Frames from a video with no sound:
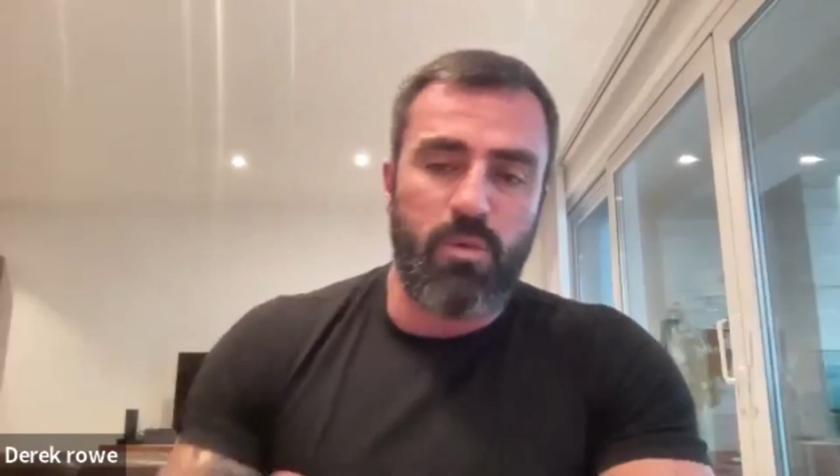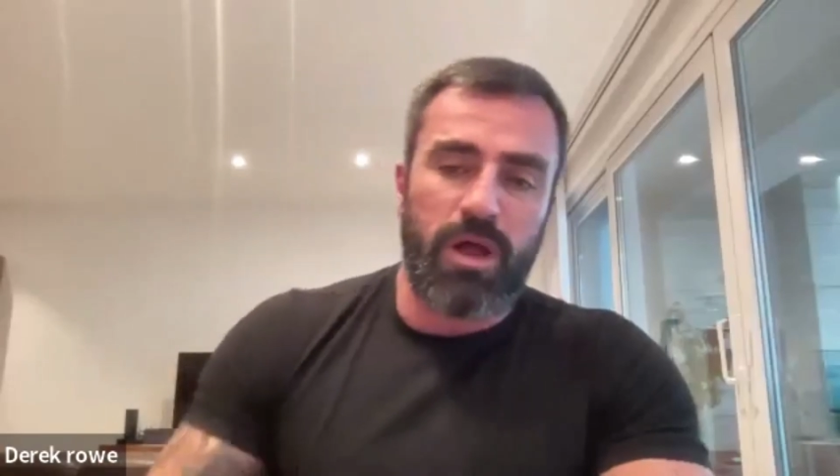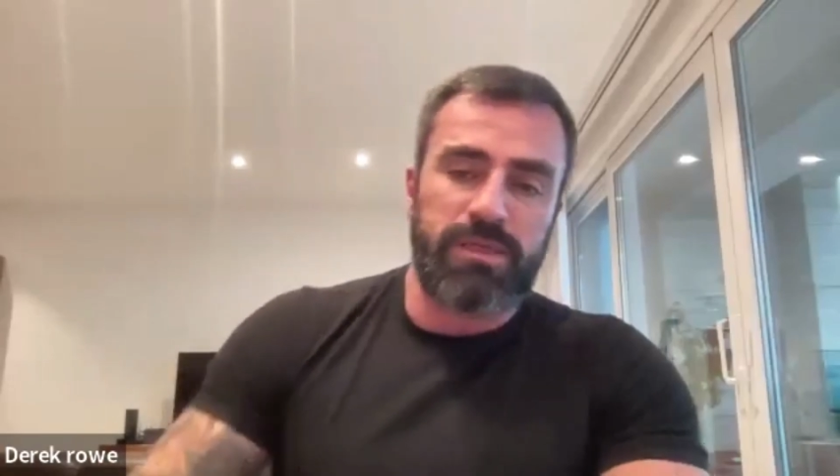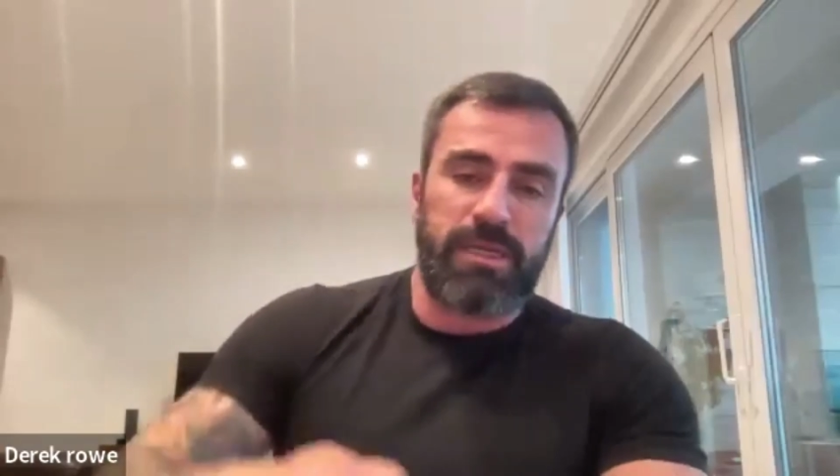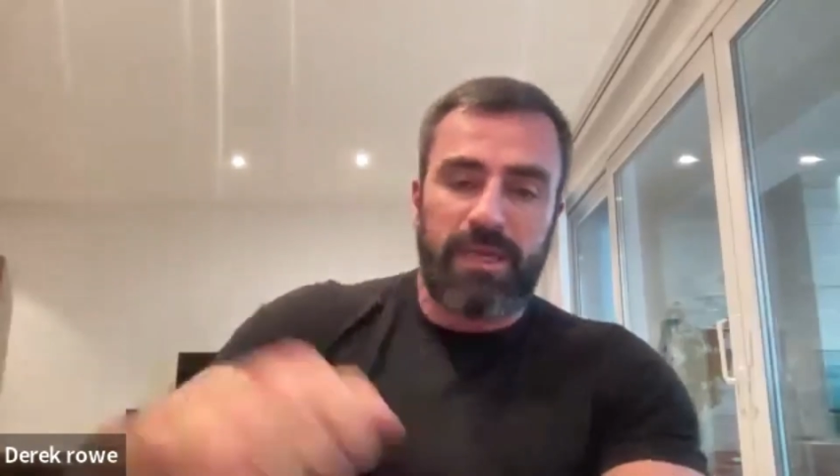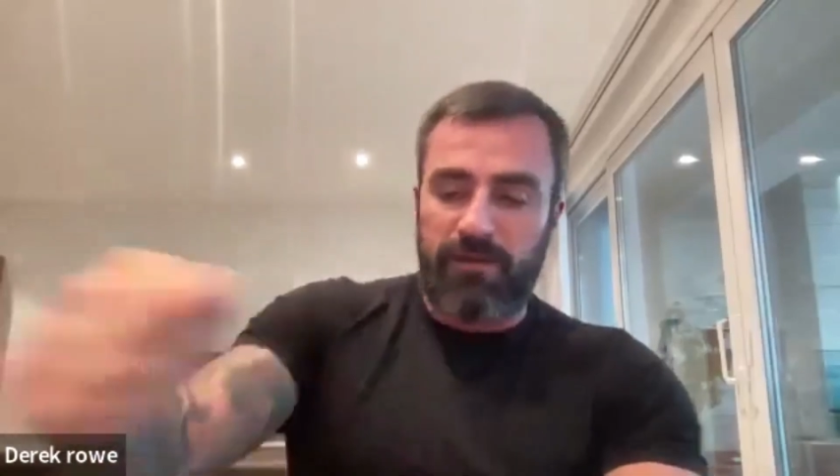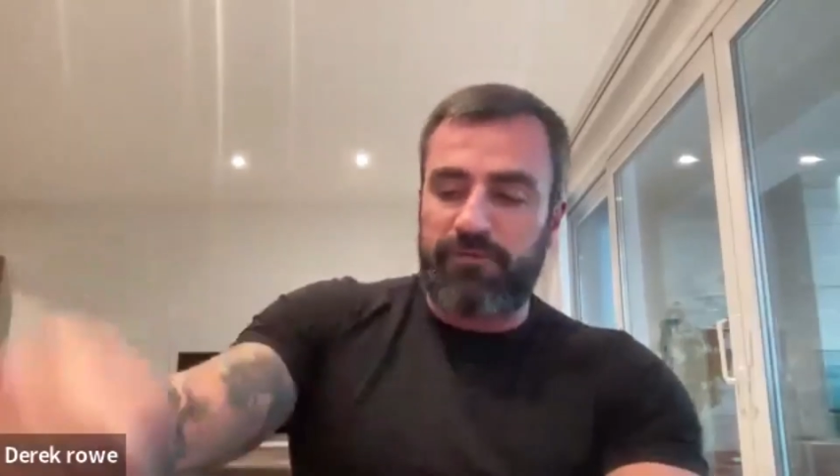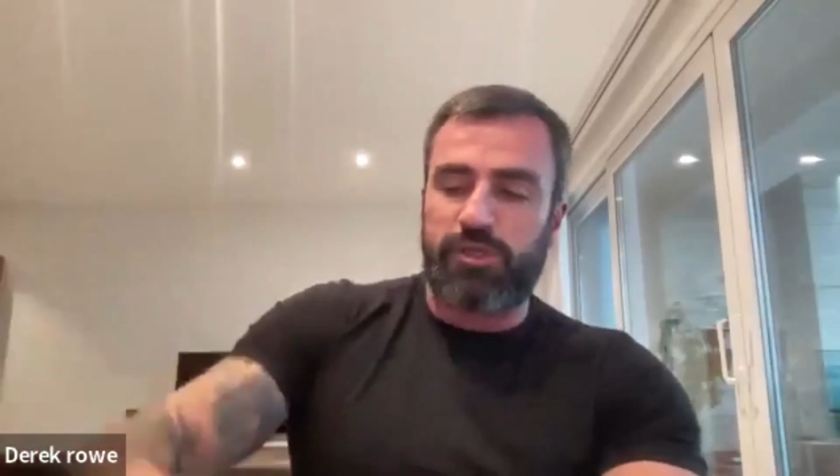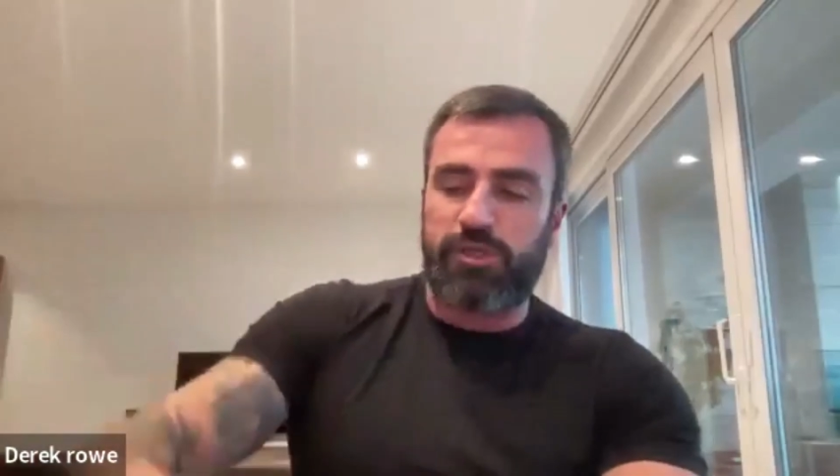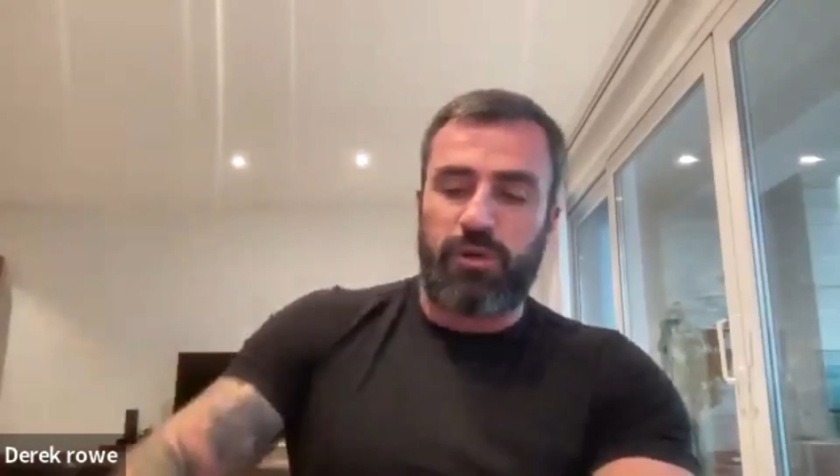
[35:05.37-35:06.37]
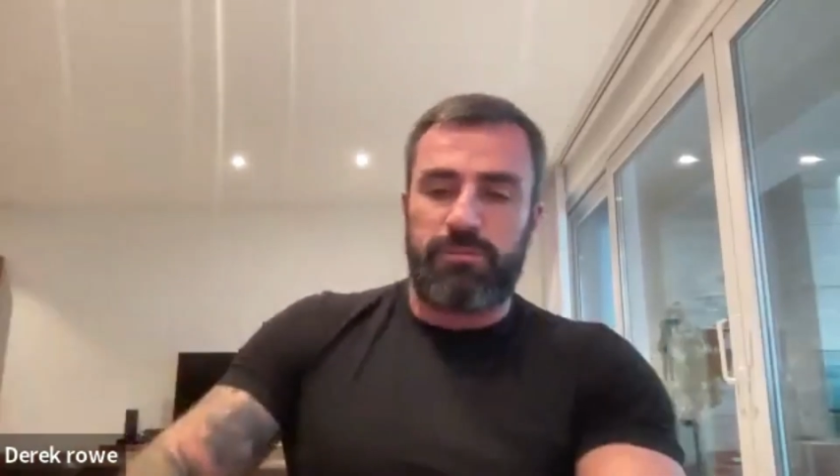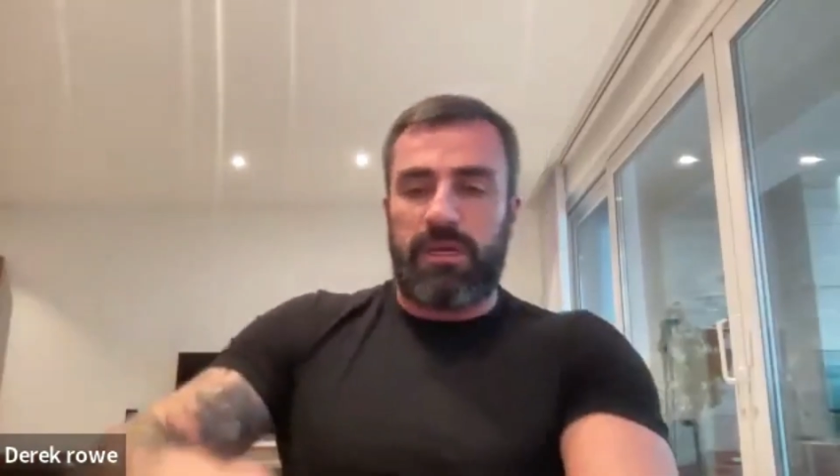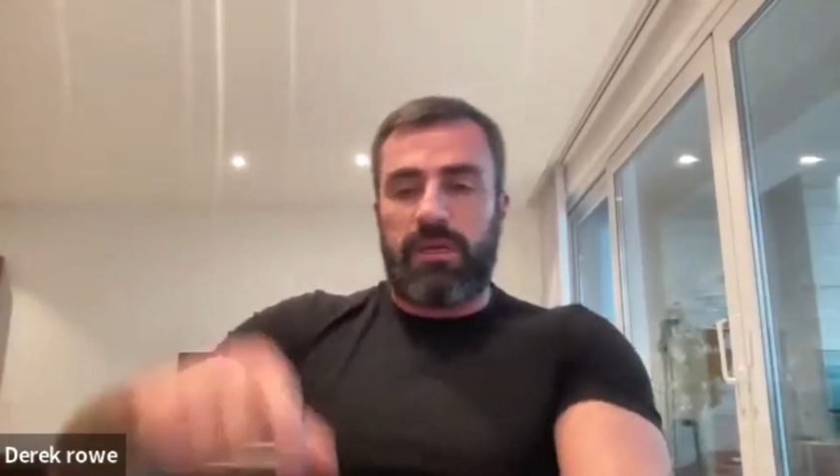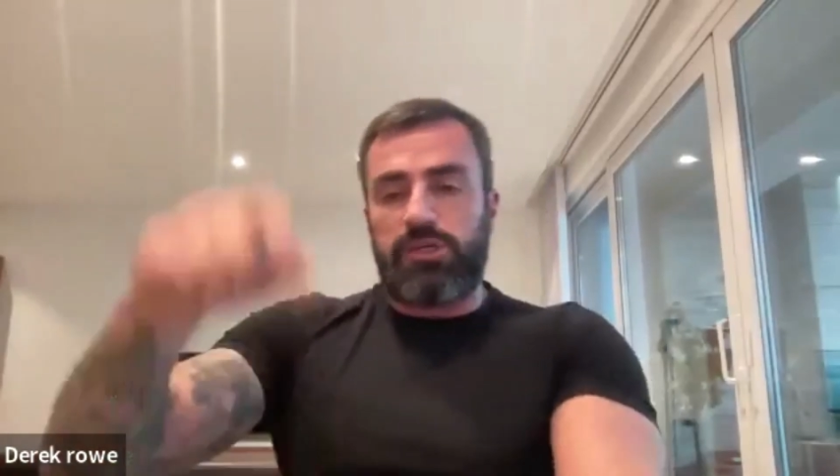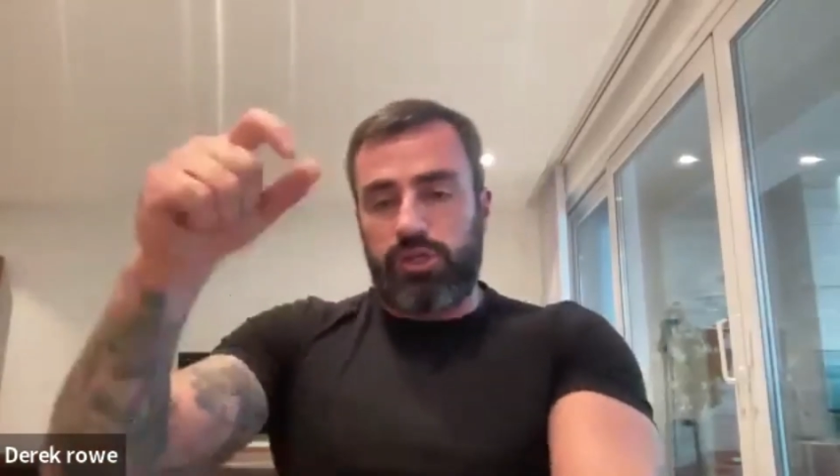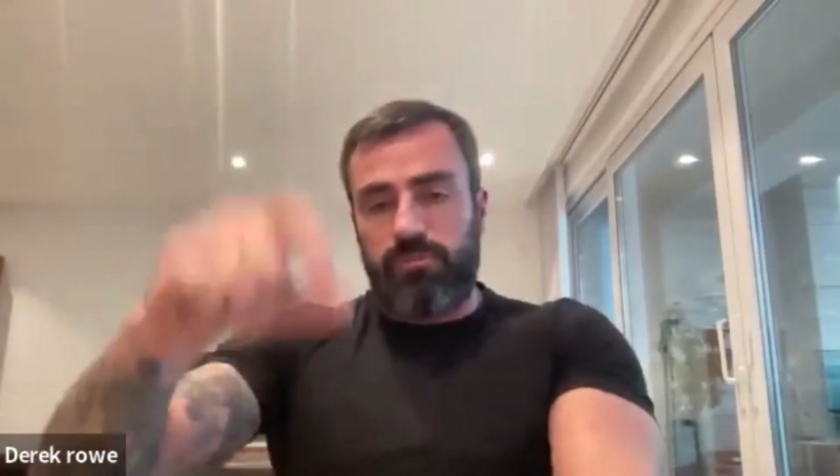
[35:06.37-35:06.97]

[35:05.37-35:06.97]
want to give something